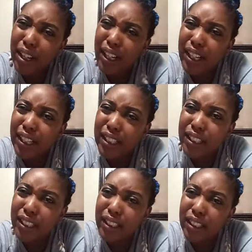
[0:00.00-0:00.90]
that one too.
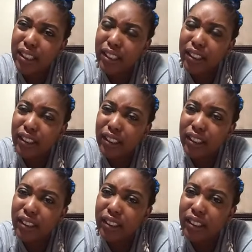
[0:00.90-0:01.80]
Yeah.
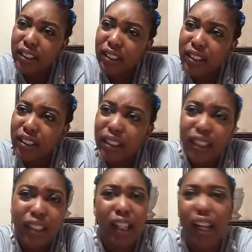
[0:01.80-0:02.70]
Yeah.
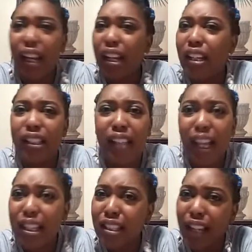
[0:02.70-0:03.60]
Yeah. And
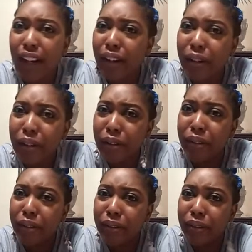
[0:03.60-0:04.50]
that's not
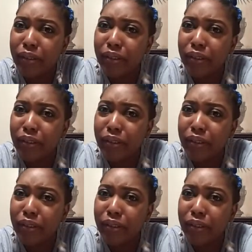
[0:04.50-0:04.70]
cool.